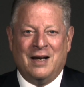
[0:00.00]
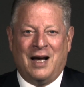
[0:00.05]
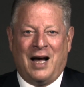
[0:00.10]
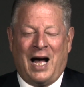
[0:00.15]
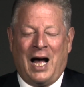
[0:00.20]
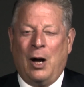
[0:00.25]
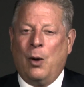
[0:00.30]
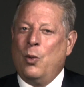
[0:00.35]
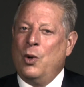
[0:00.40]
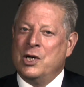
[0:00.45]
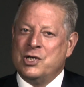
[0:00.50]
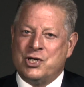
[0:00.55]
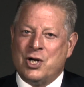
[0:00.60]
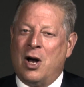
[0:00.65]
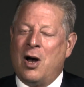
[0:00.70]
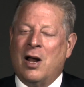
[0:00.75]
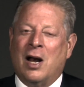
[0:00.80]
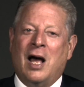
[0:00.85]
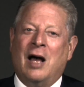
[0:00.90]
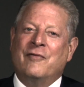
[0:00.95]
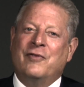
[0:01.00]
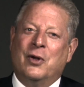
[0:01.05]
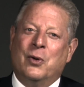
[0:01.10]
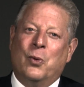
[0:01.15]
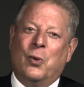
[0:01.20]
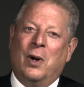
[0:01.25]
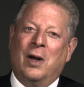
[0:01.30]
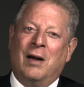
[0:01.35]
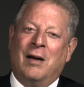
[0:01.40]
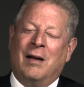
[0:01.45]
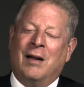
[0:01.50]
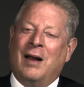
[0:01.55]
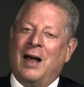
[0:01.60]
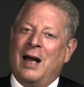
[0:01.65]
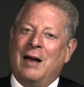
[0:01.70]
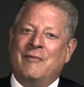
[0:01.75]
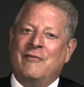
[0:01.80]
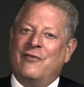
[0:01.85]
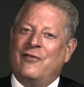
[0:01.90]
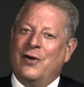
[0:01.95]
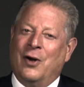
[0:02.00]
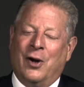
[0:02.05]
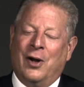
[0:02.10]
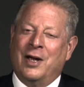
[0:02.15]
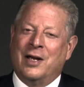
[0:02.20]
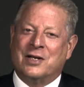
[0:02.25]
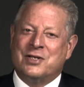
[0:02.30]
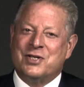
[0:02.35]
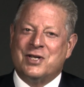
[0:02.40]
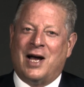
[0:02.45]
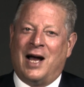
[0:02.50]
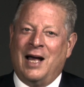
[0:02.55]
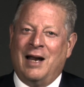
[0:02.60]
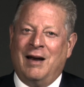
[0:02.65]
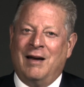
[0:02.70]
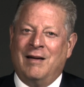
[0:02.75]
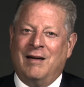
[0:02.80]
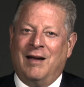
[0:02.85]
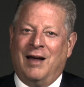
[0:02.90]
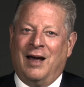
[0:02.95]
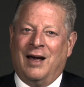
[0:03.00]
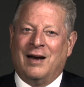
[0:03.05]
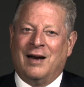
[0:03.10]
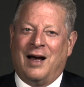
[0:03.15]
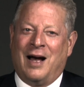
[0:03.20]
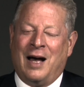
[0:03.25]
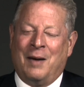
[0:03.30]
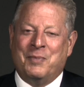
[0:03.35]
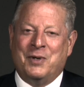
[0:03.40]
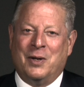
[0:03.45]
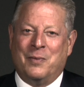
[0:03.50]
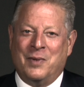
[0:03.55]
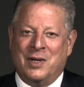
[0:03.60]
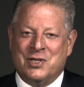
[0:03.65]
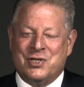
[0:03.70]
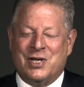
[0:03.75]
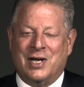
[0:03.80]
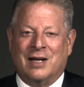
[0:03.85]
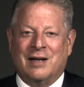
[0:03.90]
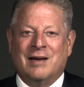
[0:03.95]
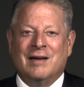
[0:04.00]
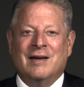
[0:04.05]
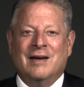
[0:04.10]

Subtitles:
I wish all of you well. I'm very excited and optimistic,